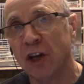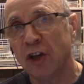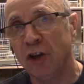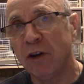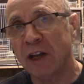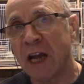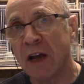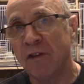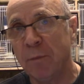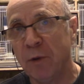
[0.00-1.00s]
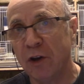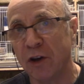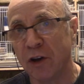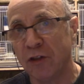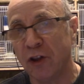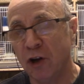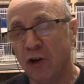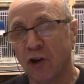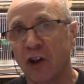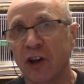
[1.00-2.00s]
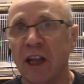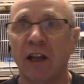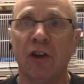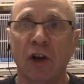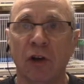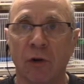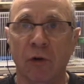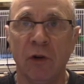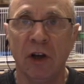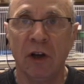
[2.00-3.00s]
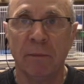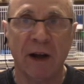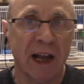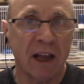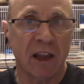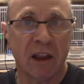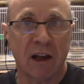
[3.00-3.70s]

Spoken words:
you can have a bird that looks identical but has